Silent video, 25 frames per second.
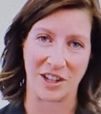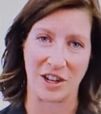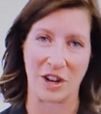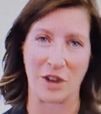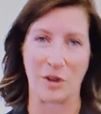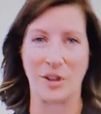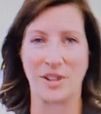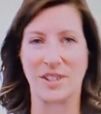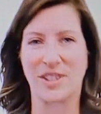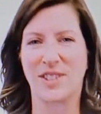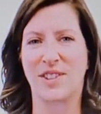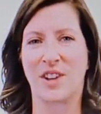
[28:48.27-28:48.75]

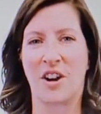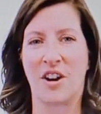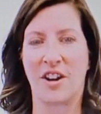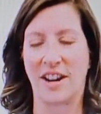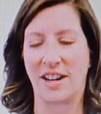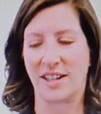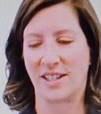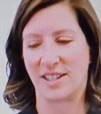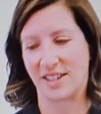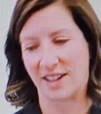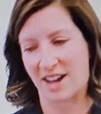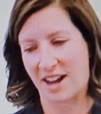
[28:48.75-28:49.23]
and
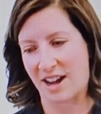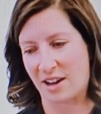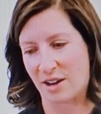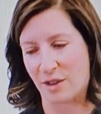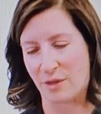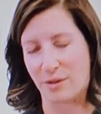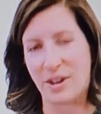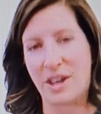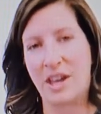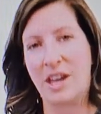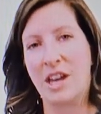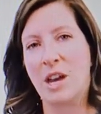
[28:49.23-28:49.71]
starting to kind
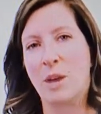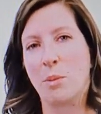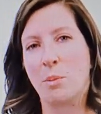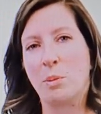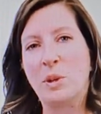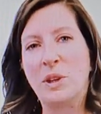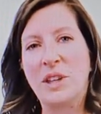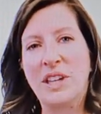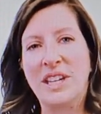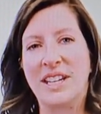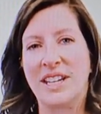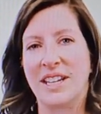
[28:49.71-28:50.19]
of
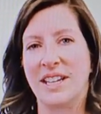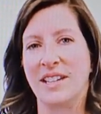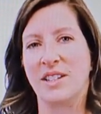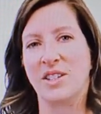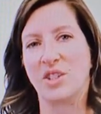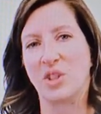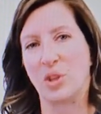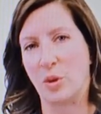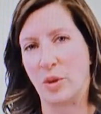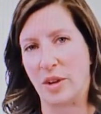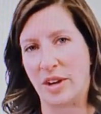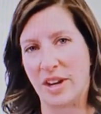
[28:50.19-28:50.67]
lead
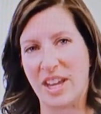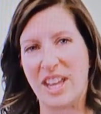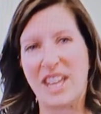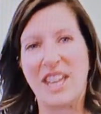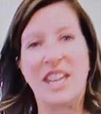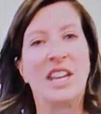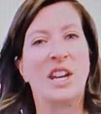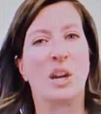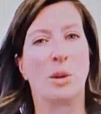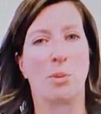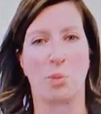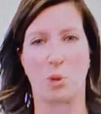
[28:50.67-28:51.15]
into an
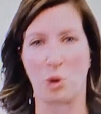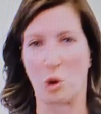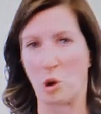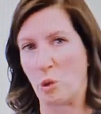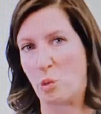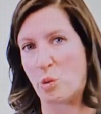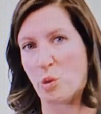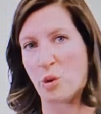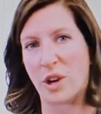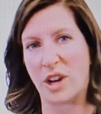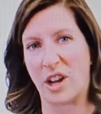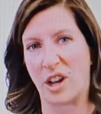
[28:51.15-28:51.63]

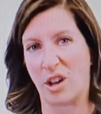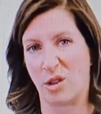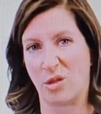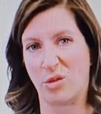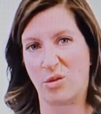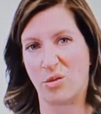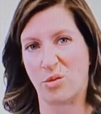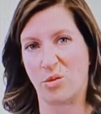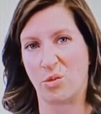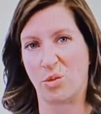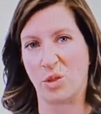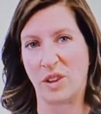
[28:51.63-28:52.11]
inappropriate
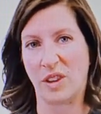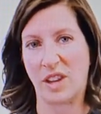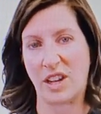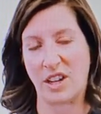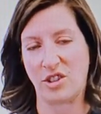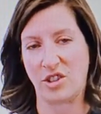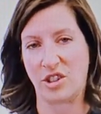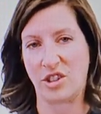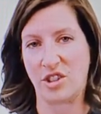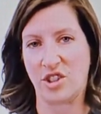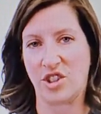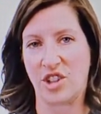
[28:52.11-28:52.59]

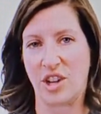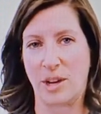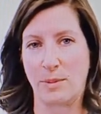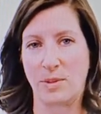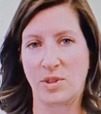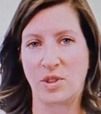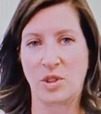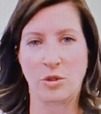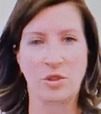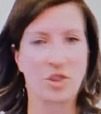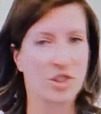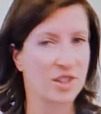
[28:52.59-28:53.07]
relationship.
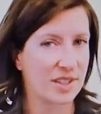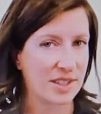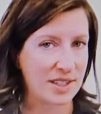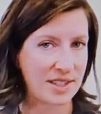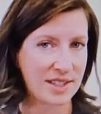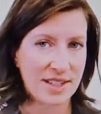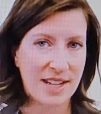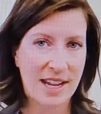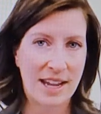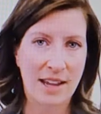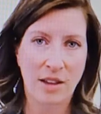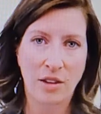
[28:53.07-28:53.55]
So
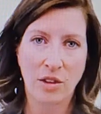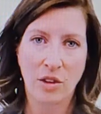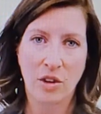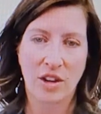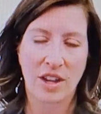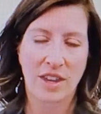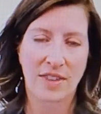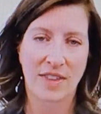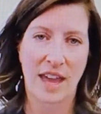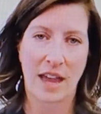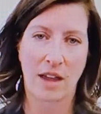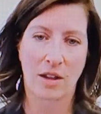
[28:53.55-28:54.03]
just take a
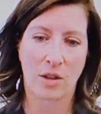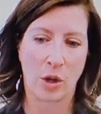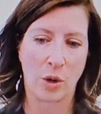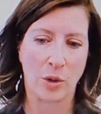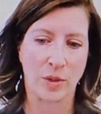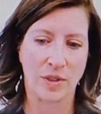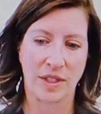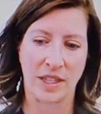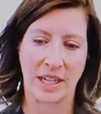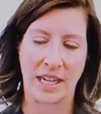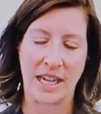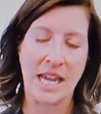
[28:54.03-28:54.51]
look at that
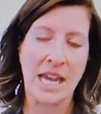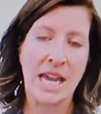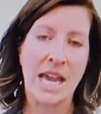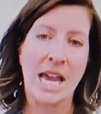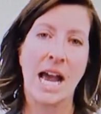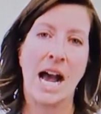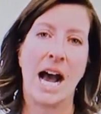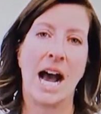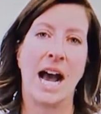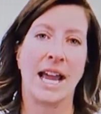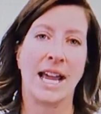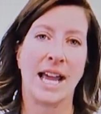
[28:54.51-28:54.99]
closely.
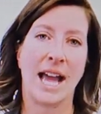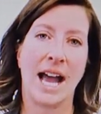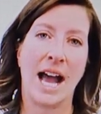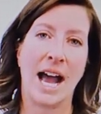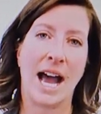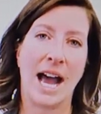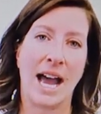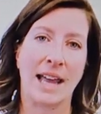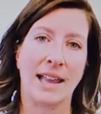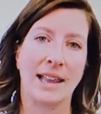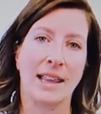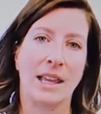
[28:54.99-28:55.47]
I
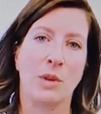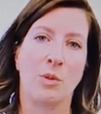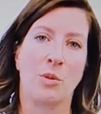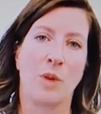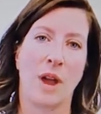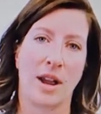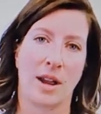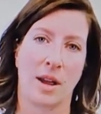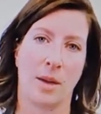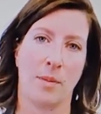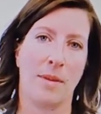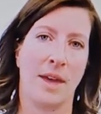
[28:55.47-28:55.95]
highly
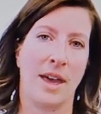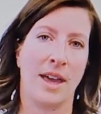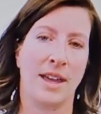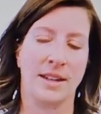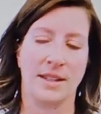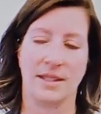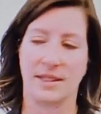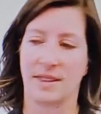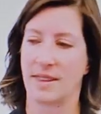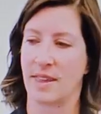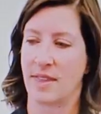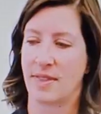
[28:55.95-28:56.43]

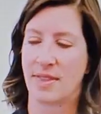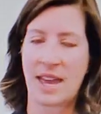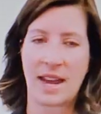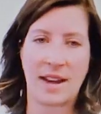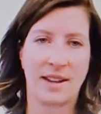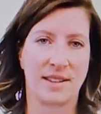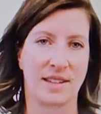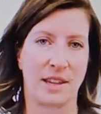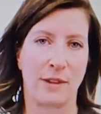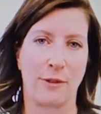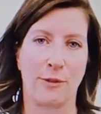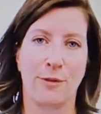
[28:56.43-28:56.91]
recommend that
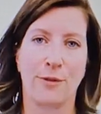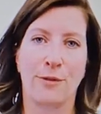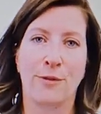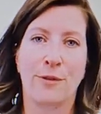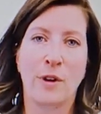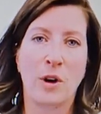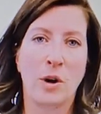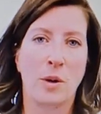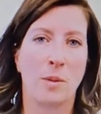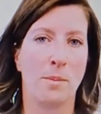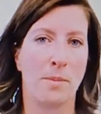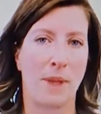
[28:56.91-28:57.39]
is a
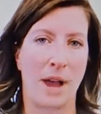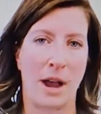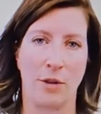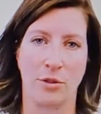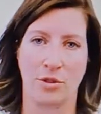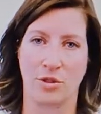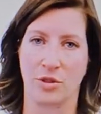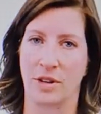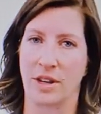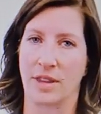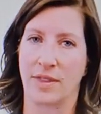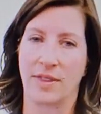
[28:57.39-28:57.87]
firm
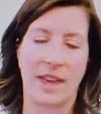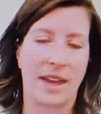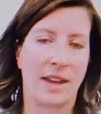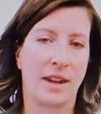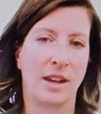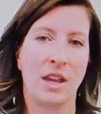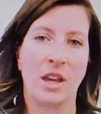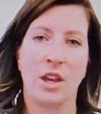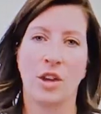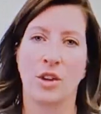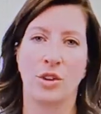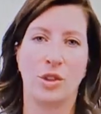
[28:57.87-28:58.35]
boundary, that
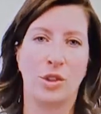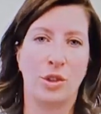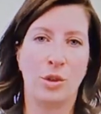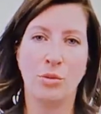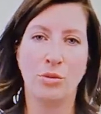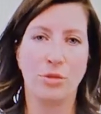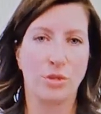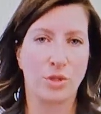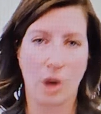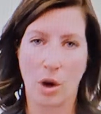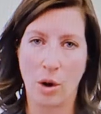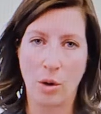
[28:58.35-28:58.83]

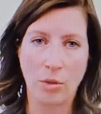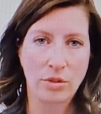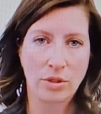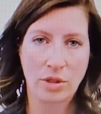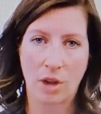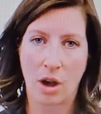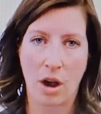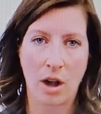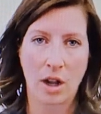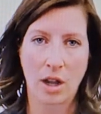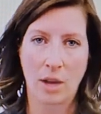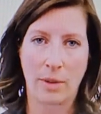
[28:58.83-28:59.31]
you don't
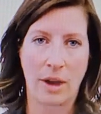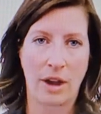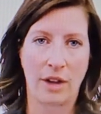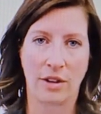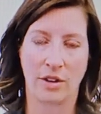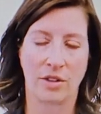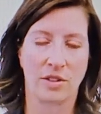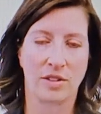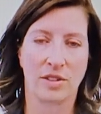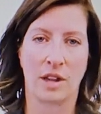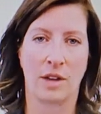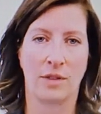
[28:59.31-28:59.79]
talk about
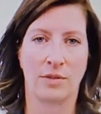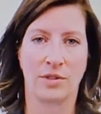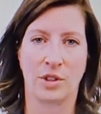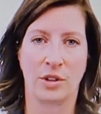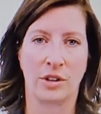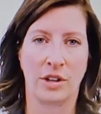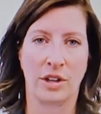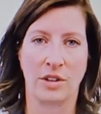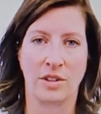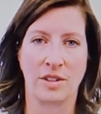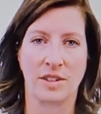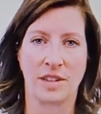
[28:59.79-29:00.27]
yourself
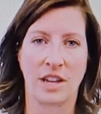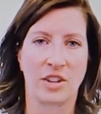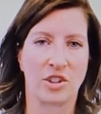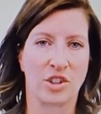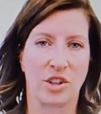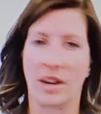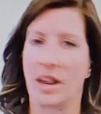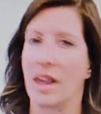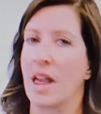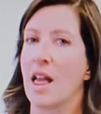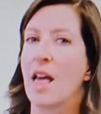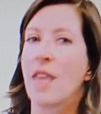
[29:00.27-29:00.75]
during your
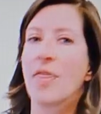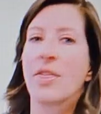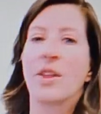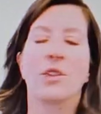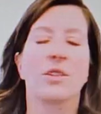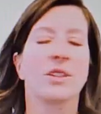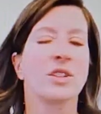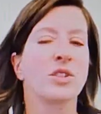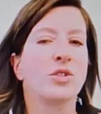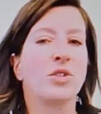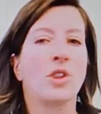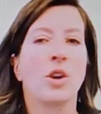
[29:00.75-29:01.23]
session.
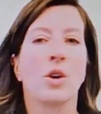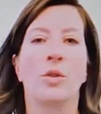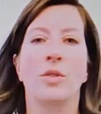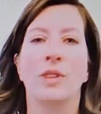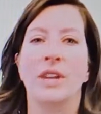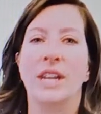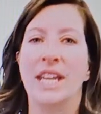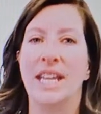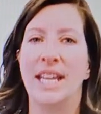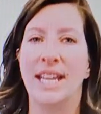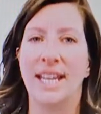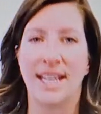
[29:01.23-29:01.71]
There is no
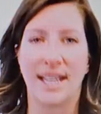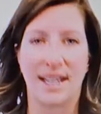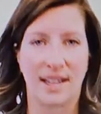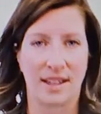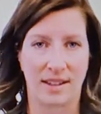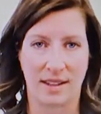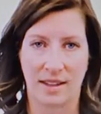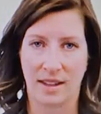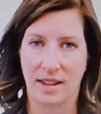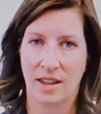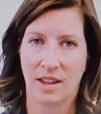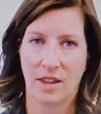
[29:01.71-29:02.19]
need
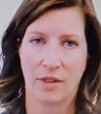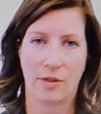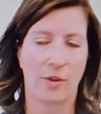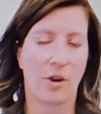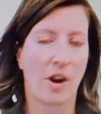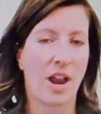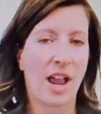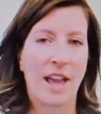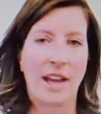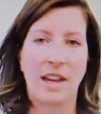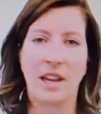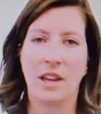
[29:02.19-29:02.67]

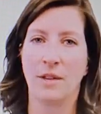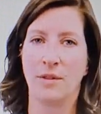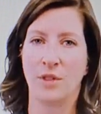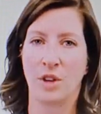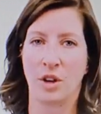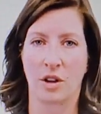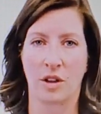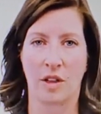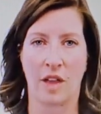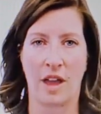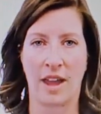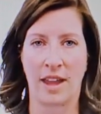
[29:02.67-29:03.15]
for any of
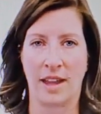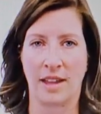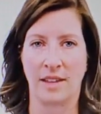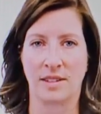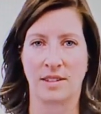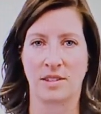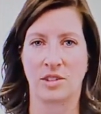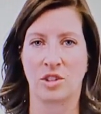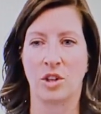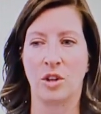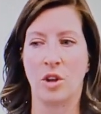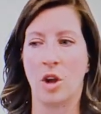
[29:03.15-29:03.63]
your
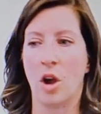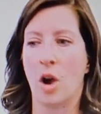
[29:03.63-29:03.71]
clients to